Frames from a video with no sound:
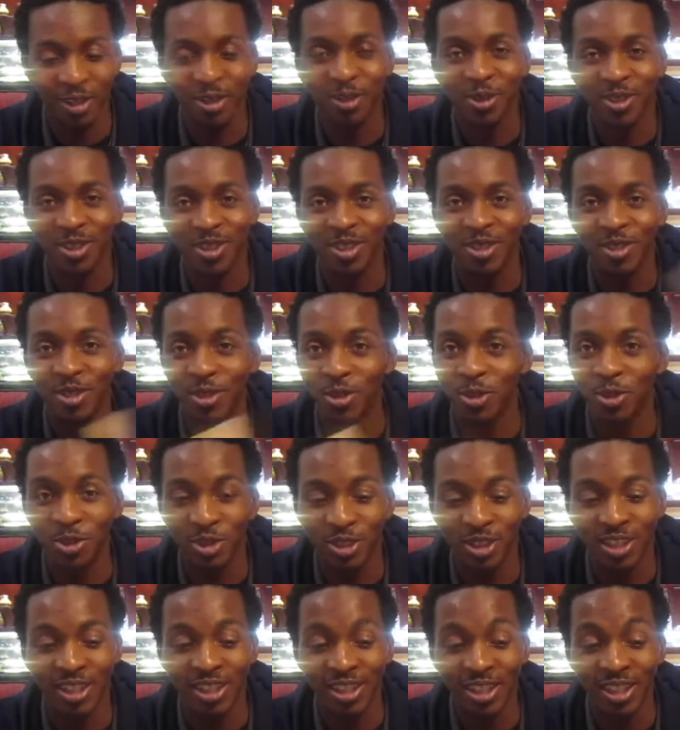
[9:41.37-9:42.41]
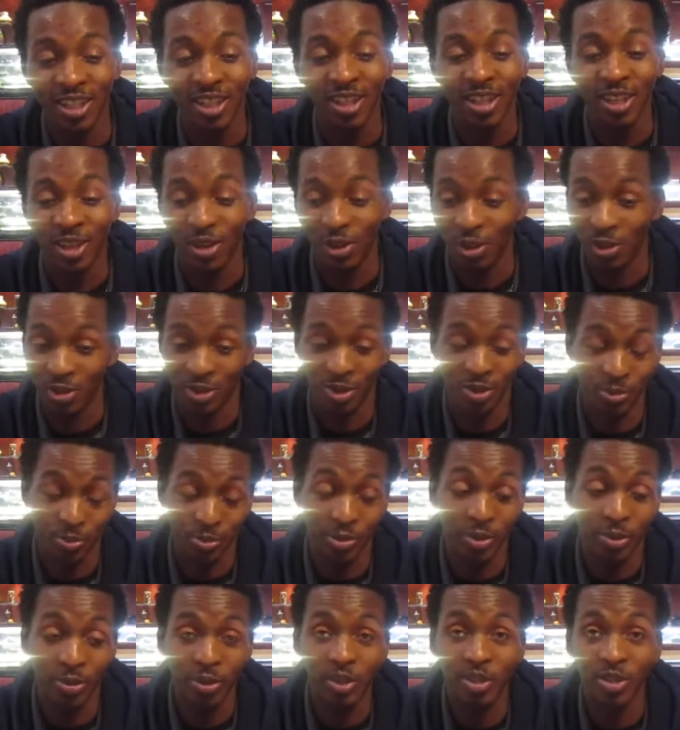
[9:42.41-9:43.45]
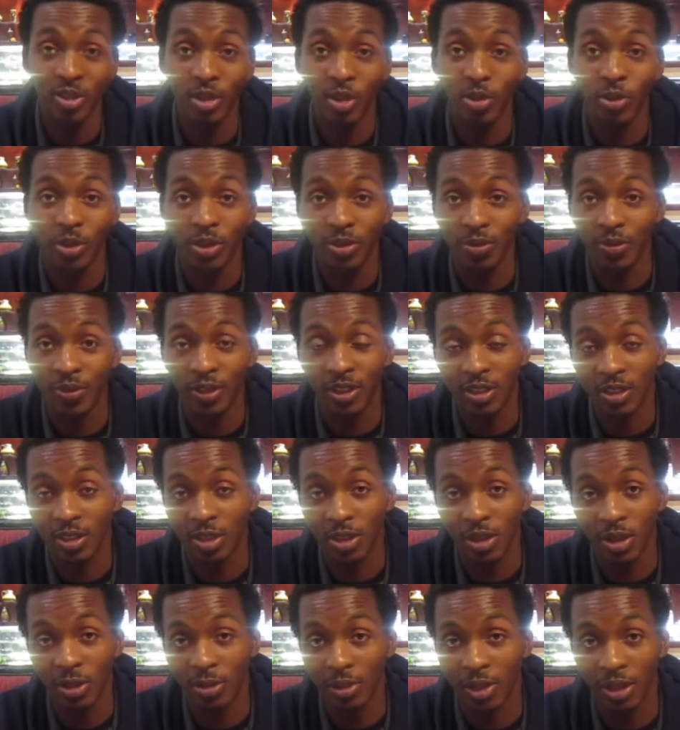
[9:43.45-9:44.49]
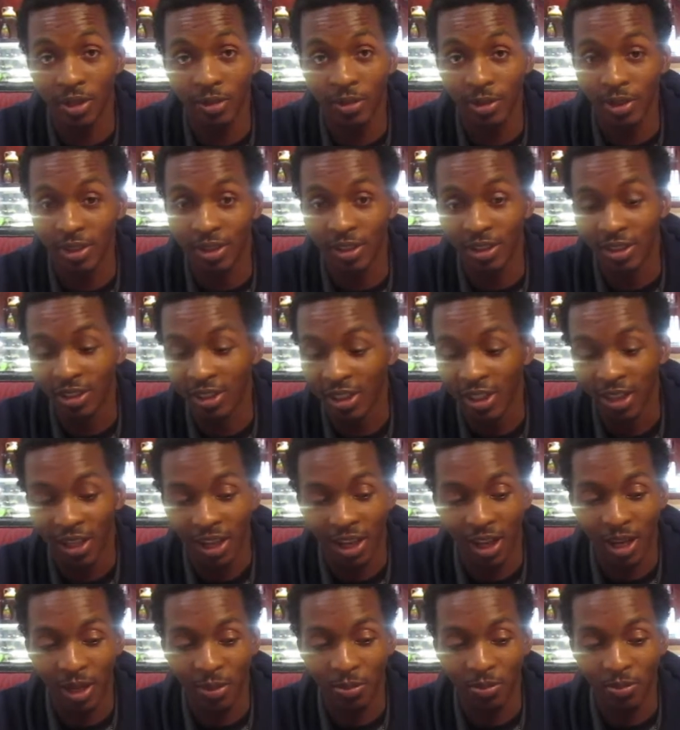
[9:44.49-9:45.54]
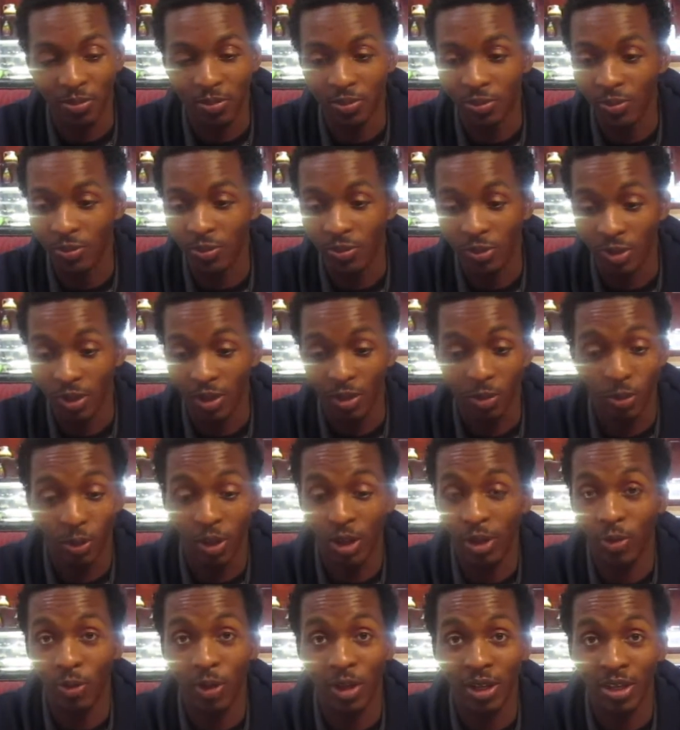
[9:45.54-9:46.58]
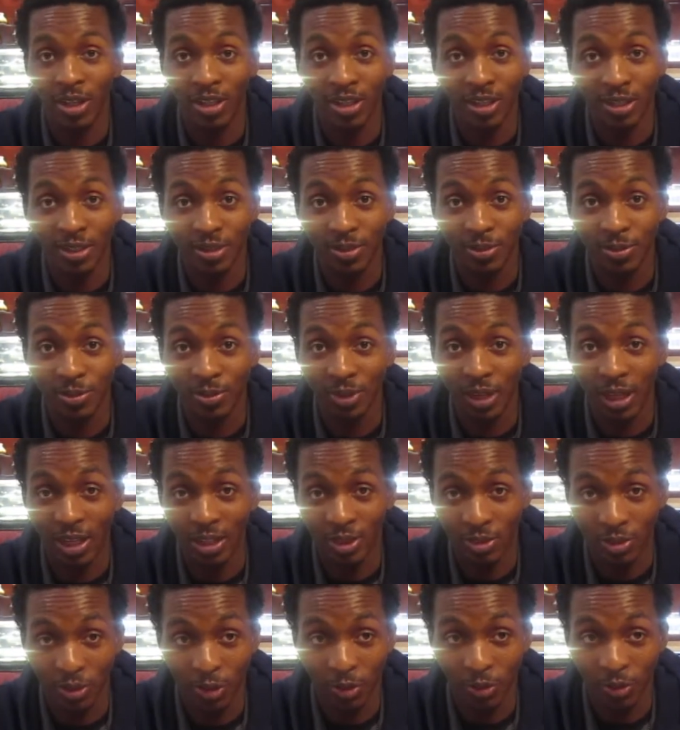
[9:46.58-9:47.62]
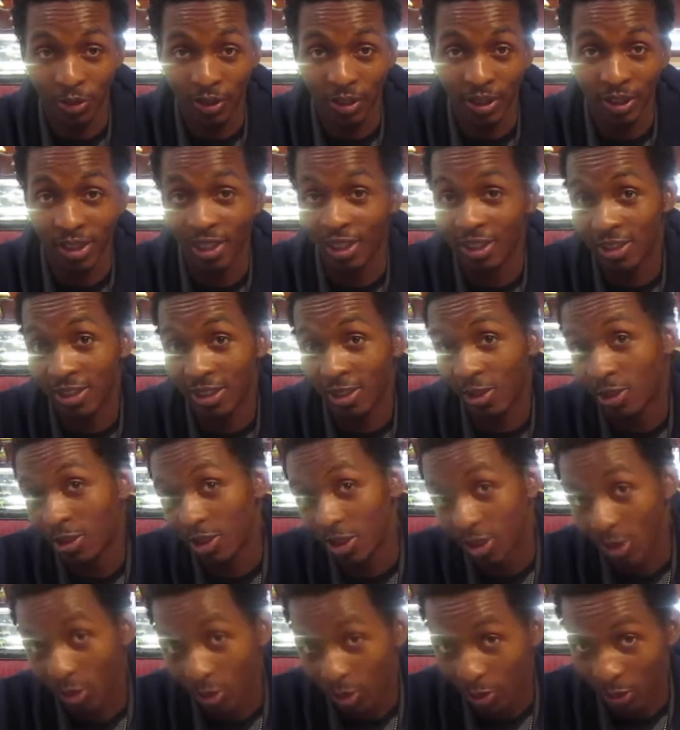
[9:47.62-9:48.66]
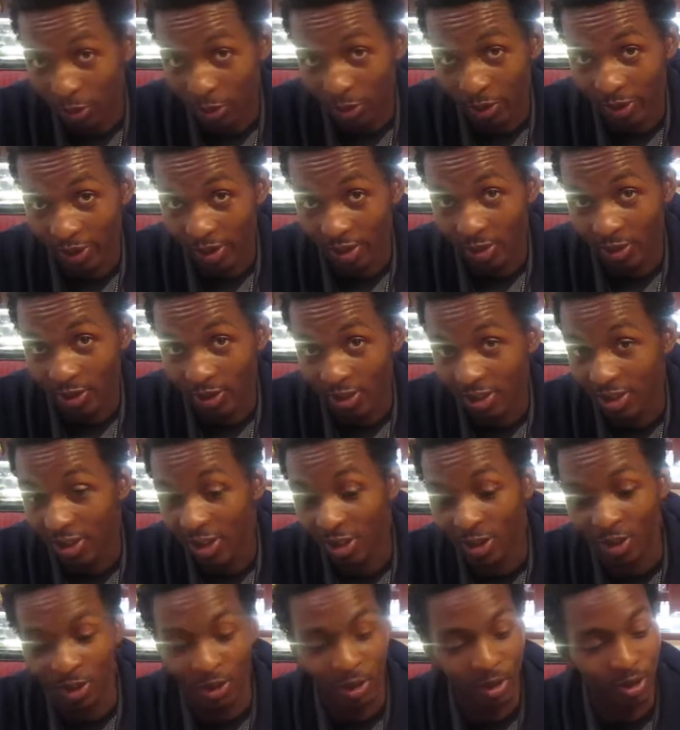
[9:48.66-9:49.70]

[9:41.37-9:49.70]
And it's usually, it's pretty much always fun. So I'm not really, I'm, why, why not? I drove there and I still didn't know where we were.